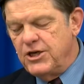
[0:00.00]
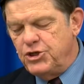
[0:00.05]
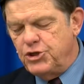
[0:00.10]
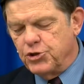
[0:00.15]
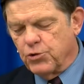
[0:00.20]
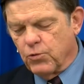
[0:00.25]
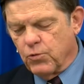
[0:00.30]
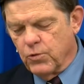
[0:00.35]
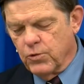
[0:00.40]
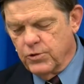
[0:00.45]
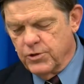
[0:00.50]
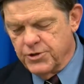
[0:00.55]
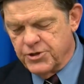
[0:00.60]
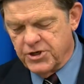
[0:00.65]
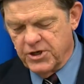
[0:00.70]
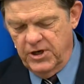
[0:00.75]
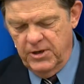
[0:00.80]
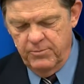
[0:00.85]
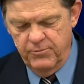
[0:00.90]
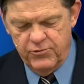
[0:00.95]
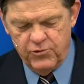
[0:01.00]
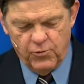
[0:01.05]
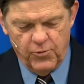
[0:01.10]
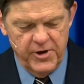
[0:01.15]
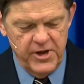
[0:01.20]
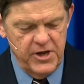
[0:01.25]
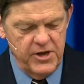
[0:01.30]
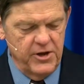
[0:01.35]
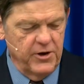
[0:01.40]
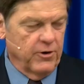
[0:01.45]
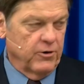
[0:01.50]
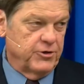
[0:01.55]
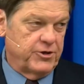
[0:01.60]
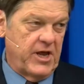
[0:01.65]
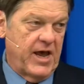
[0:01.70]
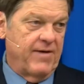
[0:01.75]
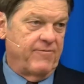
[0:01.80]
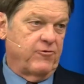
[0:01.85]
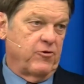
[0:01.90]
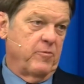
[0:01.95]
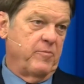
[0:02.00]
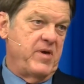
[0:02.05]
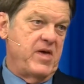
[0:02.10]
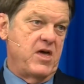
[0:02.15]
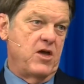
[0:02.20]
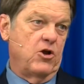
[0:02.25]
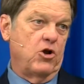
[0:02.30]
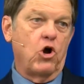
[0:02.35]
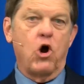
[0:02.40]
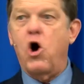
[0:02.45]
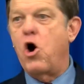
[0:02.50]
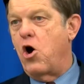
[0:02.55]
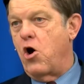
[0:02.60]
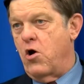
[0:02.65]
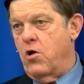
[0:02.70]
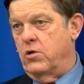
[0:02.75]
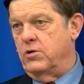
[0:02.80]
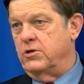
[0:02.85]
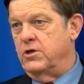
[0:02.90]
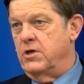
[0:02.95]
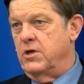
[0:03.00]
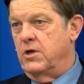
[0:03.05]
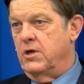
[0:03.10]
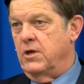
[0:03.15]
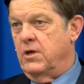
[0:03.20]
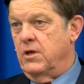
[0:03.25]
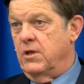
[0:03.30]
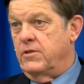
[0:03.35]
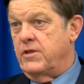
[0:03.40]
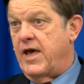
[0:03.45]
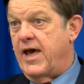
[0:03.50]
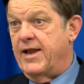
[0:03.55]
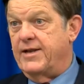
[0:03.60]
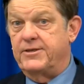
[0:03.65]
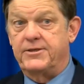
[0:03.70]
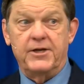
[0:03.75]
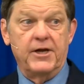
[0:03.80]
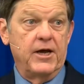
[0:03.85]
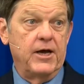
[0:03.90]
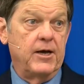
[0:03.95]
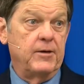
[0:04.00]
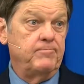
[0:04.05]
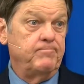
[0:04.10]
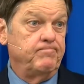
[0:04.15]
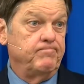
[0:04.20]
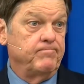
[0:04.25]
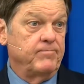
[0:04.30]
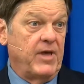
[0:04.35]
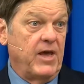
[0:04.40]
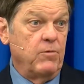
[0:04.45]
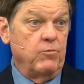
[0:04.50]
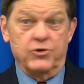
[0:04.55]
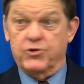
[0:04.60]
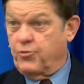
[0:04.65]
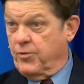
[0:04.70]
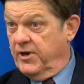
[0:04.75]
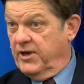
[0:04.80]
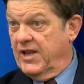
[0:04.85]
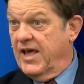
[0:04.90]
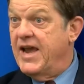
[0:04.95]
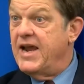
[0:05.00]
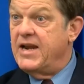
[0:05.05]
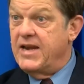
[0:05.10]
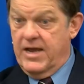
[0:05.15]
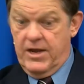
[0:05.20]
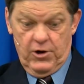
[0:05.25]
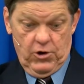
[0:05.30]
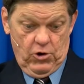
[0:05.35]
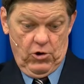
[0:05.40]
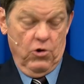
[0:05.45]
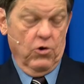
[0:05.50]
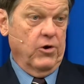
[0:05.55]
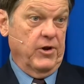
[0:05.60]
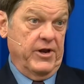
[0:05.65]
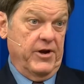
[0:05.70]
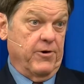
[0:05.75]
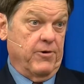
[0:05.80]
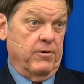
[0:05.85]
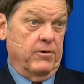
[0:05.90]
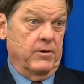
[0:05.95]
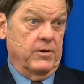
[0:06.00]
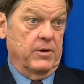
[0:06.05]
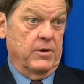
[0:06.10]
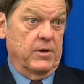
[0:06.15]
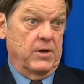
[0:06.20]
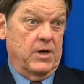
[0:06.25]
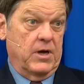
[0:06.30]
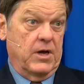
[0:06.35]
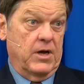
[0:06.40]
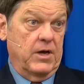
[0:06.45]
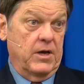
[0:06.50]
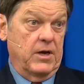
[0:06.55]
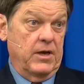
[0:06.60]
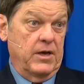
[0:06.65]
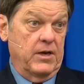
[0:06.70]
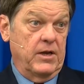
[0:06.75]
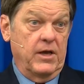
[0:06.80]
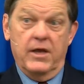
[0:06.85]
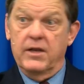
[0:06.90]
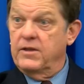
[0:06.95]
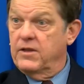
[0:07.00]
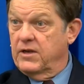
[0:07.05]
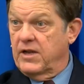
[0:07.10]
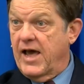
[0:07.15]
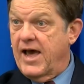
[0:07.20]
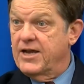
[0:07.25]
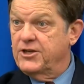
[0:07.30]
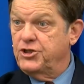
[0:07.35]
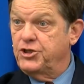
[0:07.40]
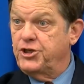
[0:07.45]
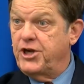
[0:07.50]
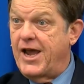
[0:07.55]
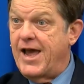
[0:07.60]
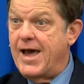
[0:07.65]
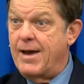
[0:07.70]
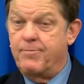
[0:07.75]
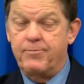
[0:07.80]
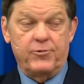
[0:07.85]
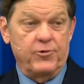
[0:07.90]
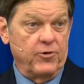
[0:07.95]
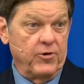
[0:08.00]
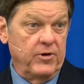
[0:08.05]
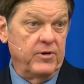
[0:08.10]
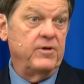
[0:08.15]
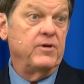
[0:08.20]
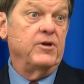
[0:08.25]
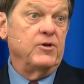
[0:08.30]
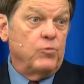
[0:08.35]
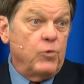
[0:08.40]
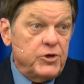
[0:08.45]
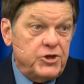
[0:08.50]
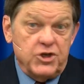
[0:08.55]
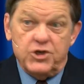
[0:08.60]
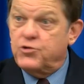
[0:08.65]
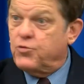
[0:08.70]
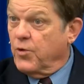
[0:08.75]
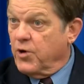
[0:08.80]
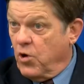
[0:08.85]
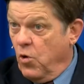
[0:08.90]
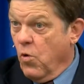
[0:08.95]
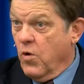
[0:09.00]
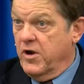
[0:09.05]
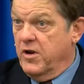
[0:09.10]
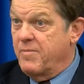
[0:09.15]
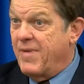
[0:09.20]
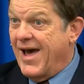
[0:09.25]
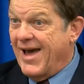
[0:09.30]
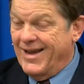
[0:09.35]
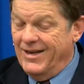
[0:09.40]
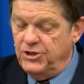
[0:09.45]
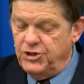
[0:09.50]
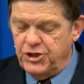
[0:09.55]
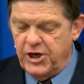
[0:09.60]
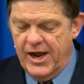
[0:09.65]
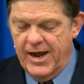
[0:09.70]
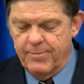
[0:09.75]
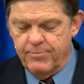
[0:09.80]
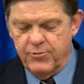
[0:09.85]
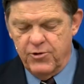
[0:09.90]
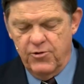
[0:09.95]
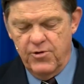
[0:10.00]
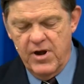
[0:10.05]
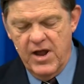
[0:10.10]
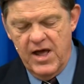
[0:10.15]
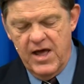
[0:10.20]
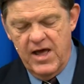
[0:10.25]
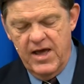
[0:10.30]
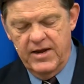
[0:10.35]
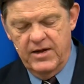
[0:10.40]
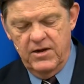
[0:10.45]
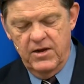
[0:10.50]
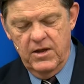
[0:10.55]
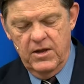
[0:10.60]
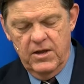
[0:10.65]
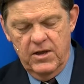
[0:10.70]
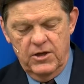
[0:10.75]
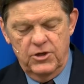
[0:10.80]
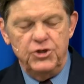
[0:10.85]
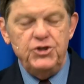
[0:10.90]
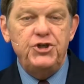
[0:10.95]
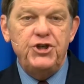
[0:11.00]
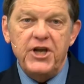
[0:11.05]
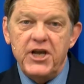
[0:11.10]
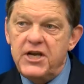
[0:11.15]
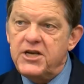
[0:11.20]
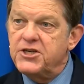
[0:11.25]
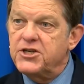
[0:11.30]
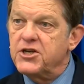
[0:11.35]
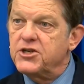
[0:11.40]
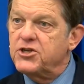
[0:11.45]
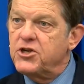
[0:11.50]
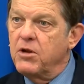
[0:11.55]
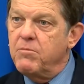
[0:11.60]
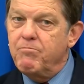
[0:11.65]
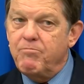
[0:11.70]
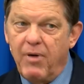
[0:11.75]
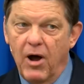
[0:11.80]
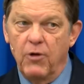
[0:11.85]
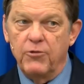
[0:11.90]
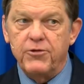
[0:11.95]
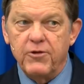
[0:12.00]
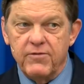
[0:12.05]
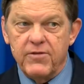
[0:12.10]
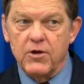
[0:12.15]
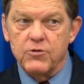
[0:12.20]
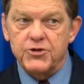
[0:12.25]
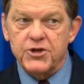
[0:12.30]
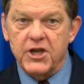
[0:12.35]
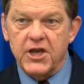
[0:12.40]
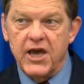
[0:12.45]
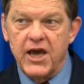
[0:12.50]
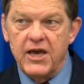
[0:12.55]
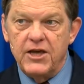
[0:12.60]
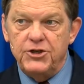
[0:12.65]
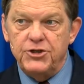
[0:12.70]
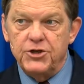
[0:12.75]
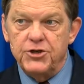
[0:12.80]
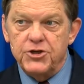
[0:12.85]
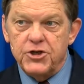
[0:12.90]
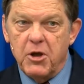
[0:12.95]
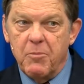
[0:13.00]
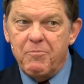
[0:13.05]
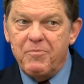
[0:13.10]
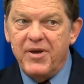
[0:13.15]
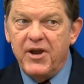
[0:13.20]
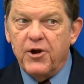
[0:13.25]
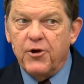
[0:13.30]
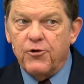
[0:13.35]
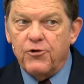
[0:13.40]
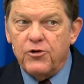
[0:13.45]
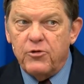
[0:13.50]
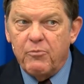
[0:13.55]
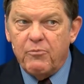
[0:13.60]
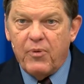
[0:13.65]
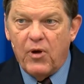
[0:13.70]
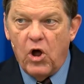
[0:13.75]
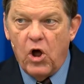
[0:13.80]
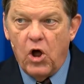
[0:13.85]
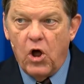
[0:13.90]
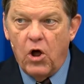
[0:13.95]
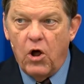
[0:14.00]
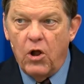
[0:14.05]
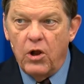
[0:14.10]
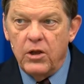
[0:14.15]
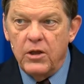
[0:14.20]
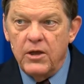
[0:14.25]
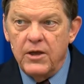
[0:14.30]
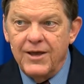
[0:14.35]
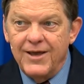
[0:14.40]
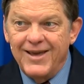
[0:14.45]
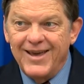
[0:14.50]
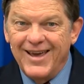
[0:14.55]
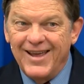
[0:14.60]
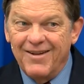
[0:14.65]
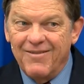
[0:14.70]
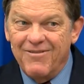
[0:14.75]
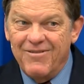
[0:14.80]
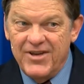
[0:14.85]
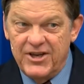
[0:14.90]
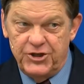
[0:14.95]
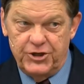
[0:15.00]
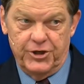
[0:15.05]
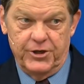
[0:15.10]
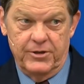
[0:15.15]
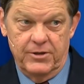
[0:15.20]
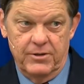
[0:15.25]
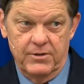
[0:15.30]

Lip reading: Jerusalem 3 years after being called, that he was relating earlier in the last chapter, which is recorded back in chapter 9. Jesus, on both of those occasions, appeared to Paul in a vision.